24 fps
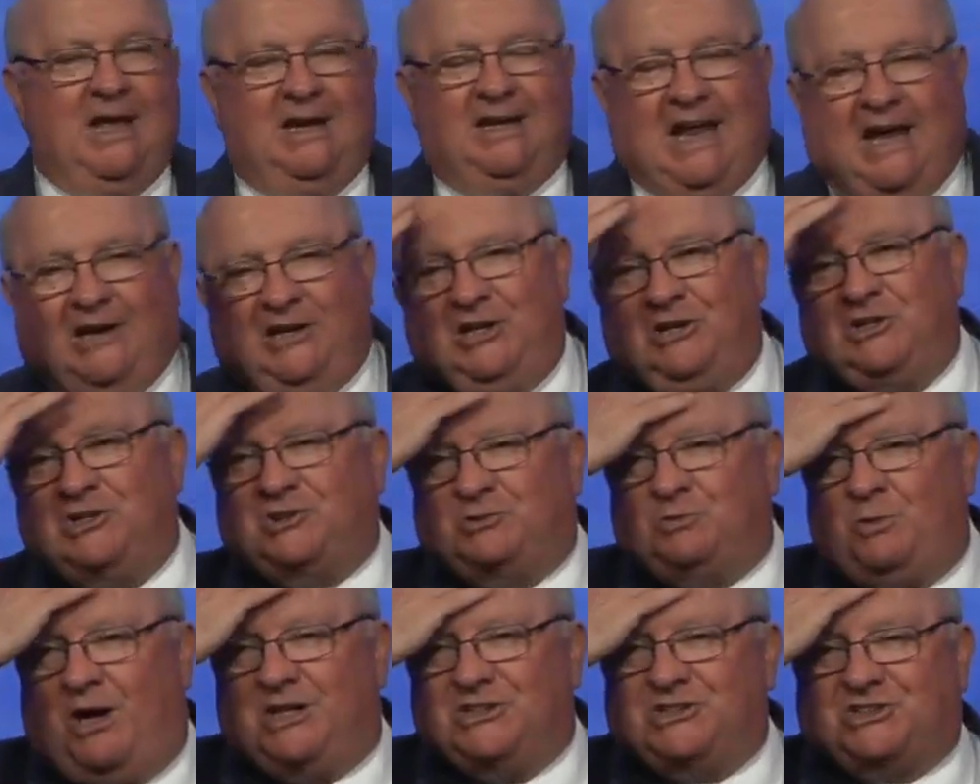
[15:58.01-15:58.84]
Now,
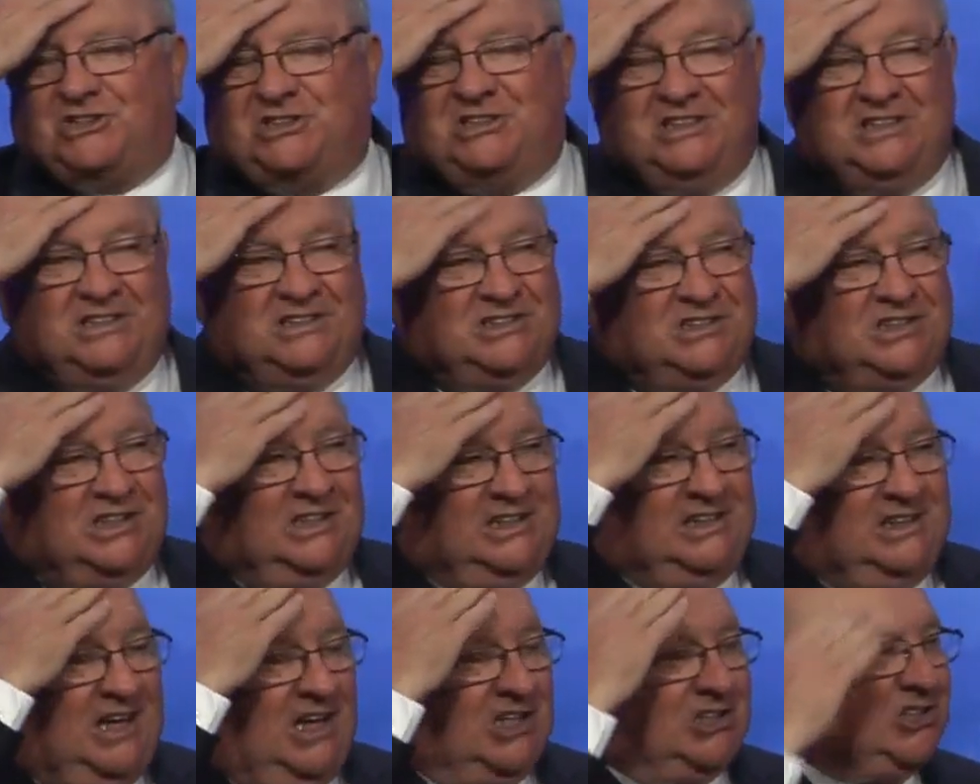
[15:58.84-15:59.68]
here's what's
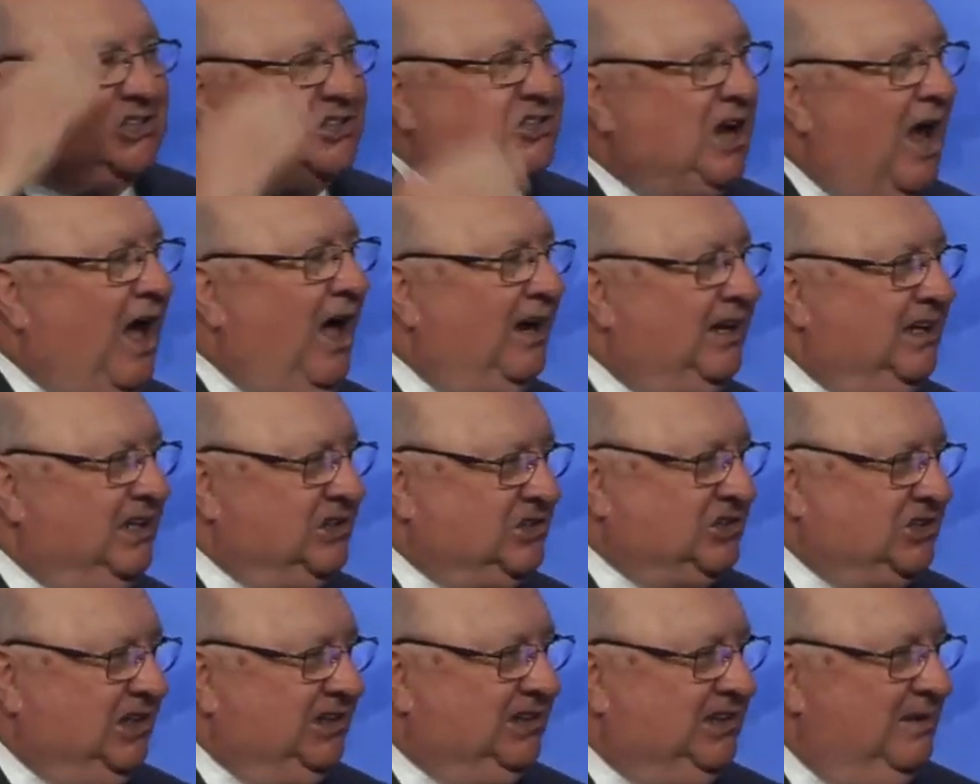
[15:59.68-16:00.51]

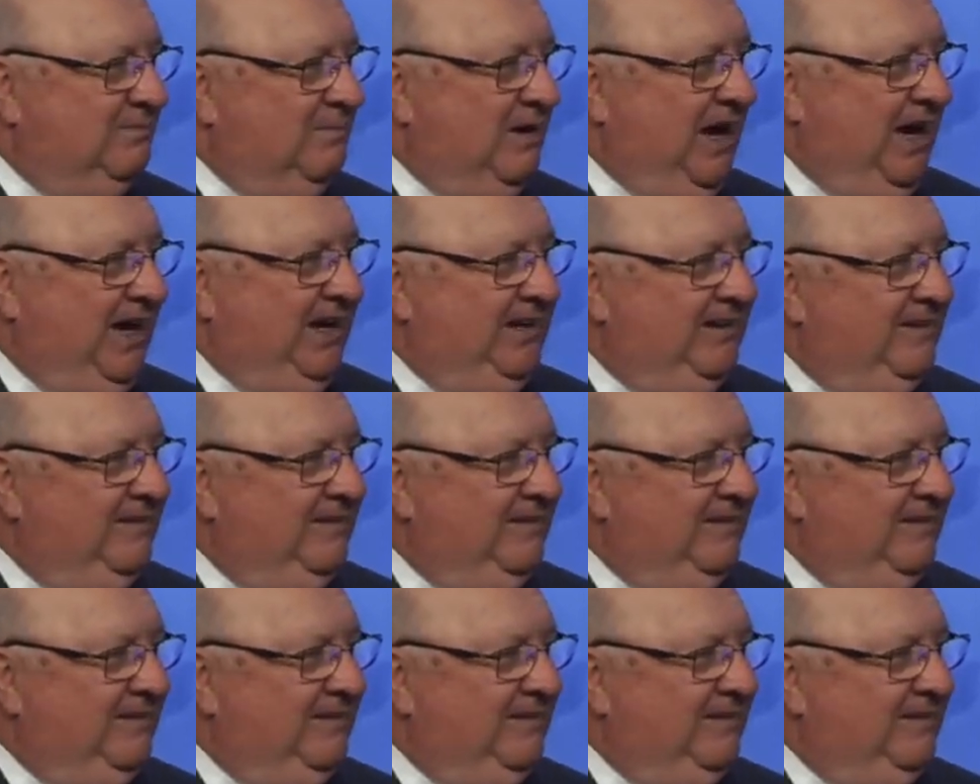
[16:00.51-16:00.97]
astonishing to me